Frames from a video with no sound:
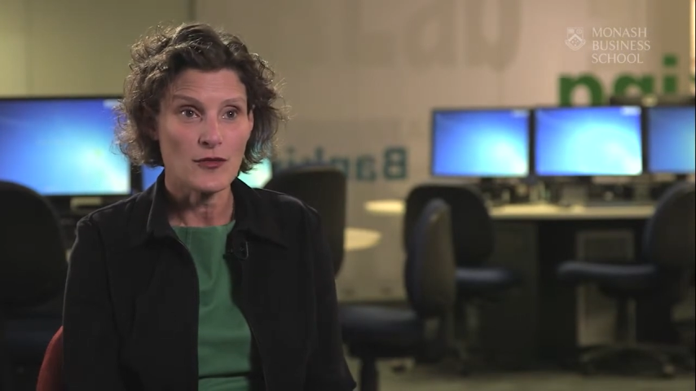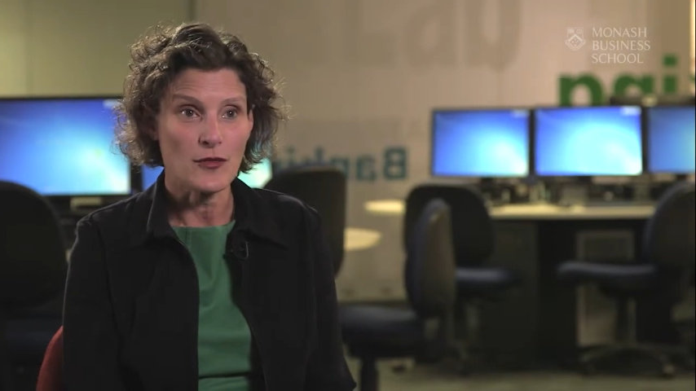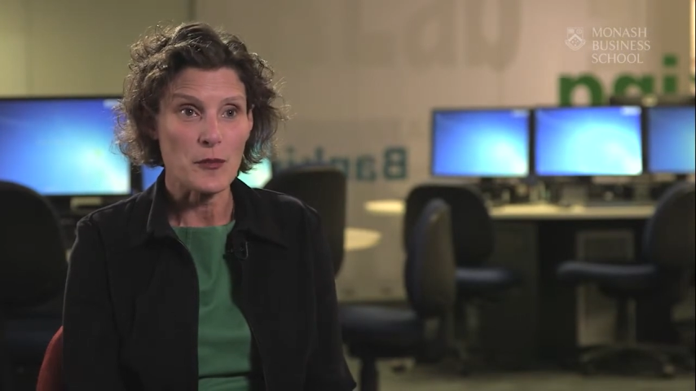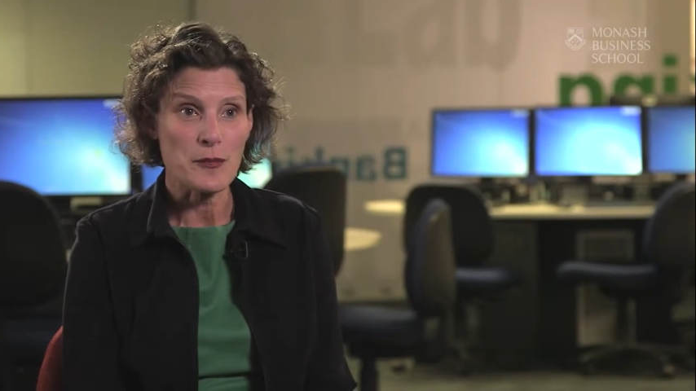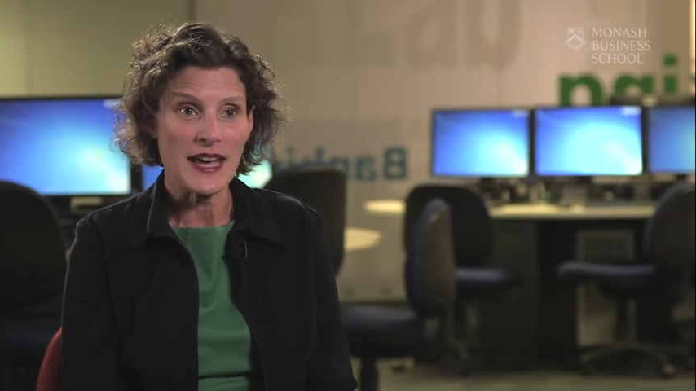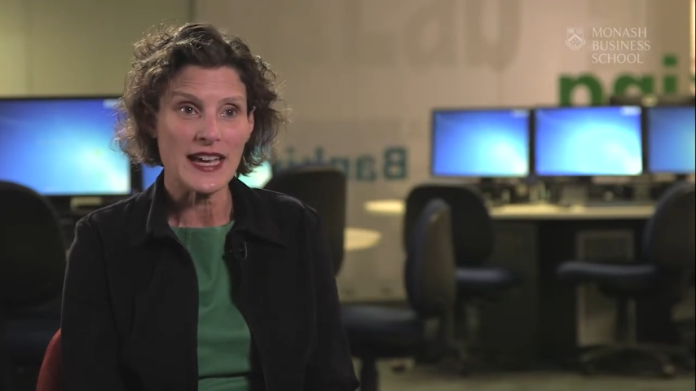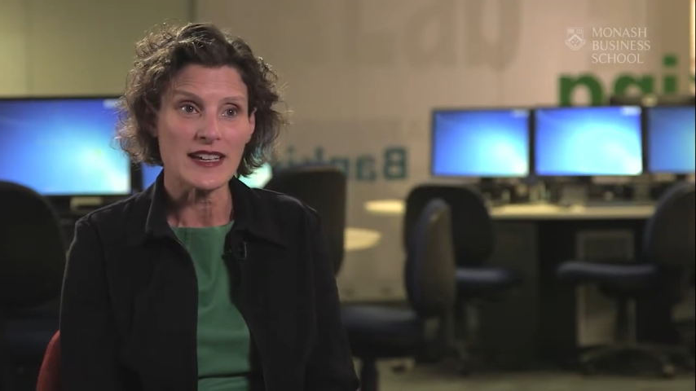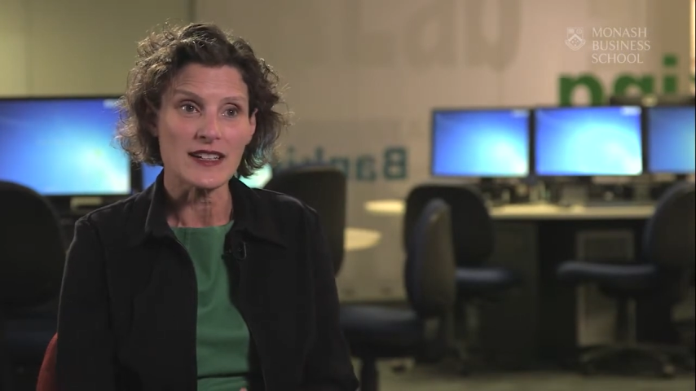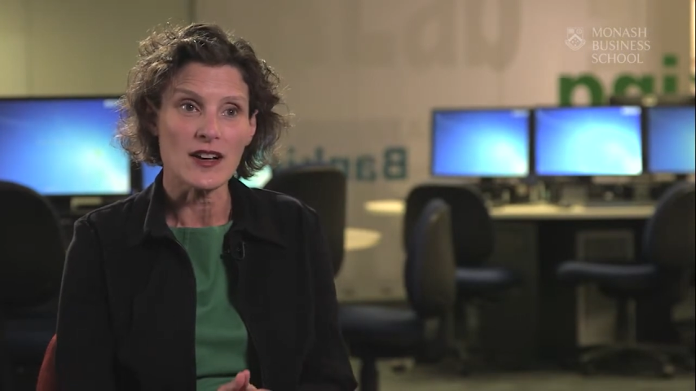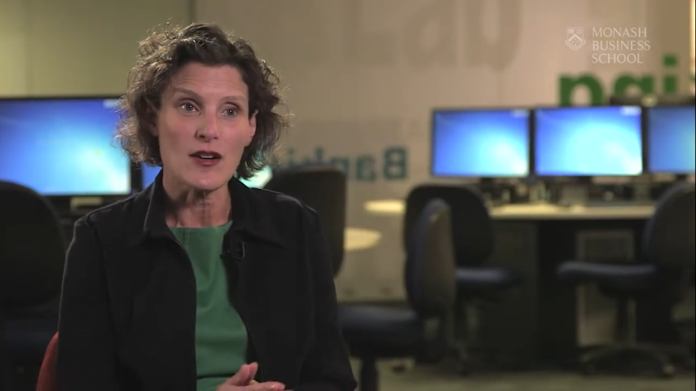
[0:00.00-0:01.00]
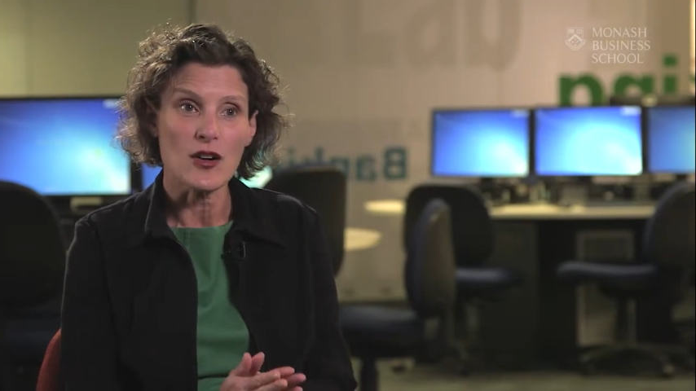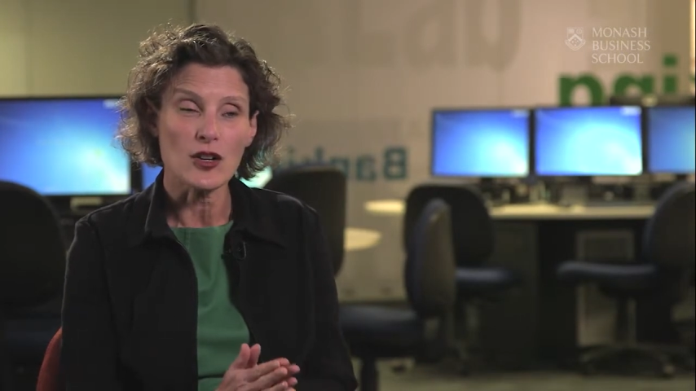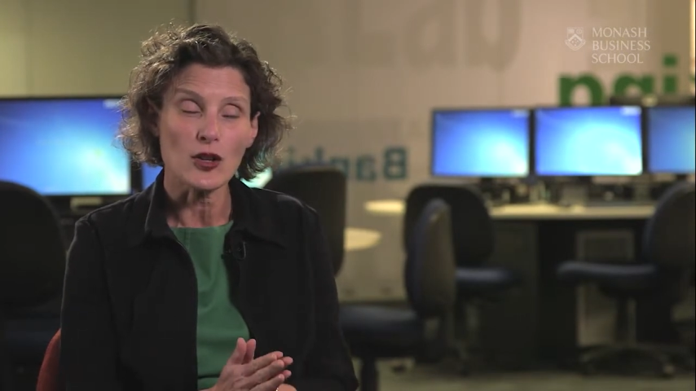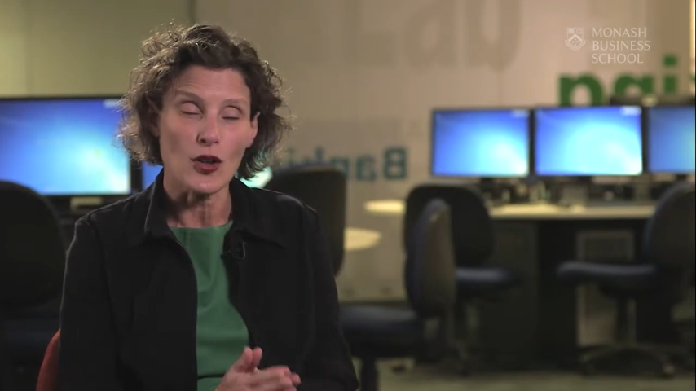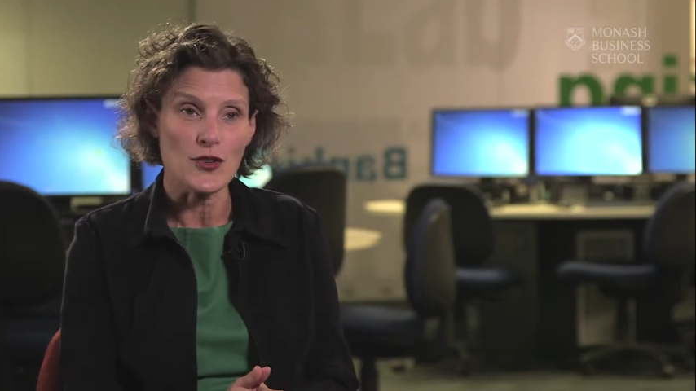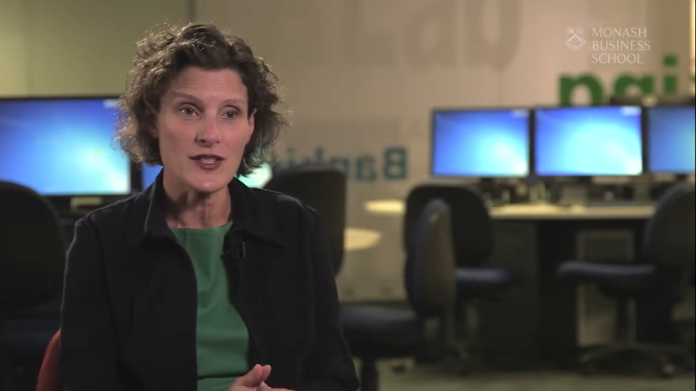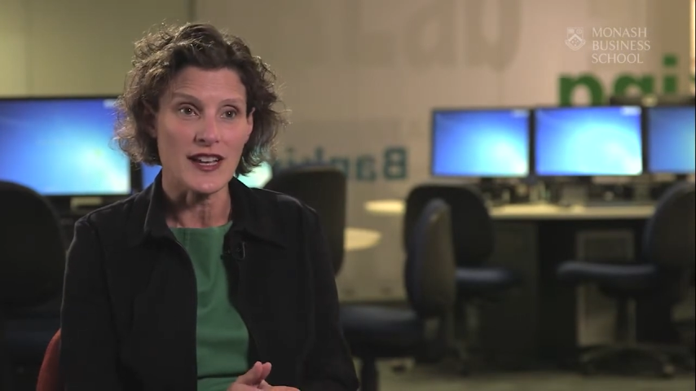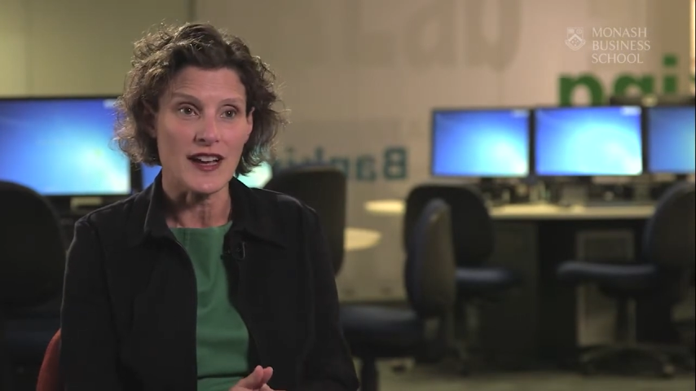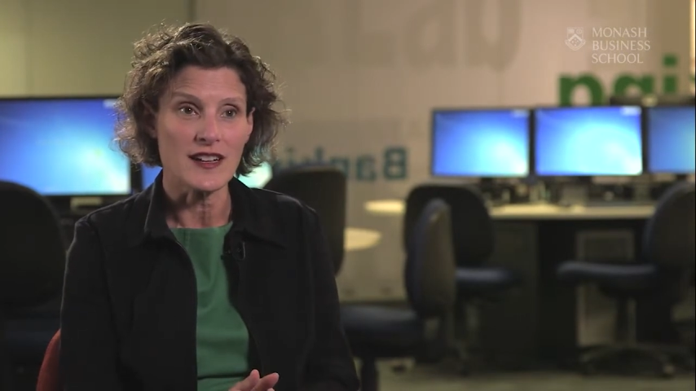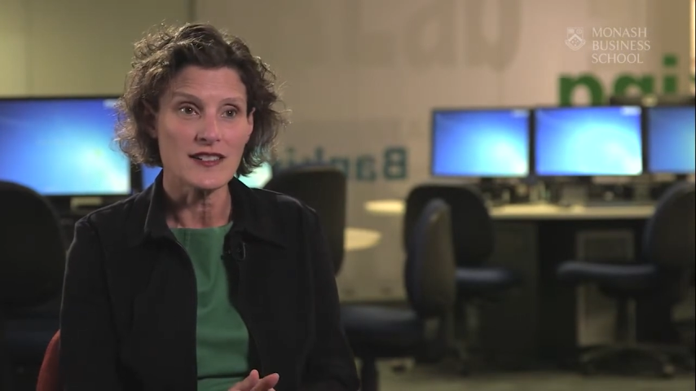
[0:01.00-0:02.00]
from being
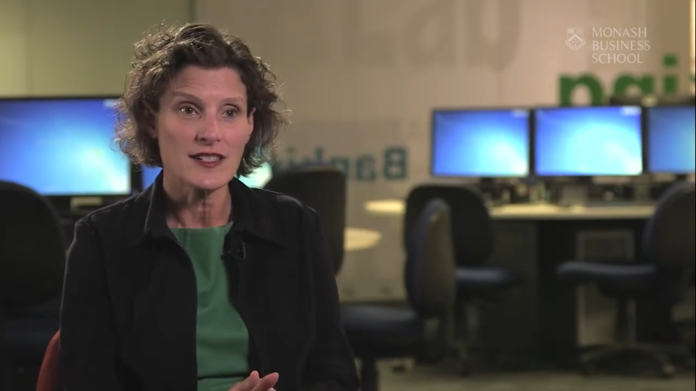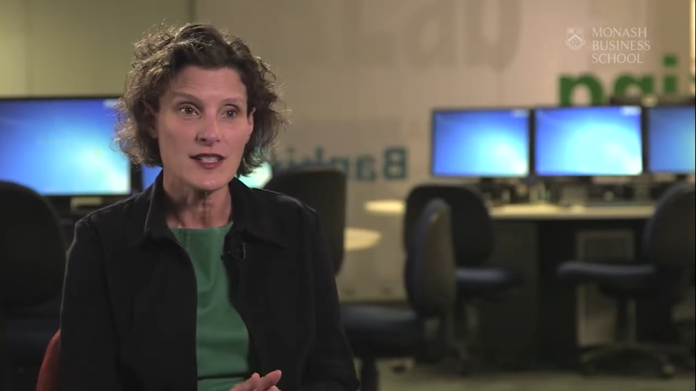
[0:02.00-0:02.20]
closer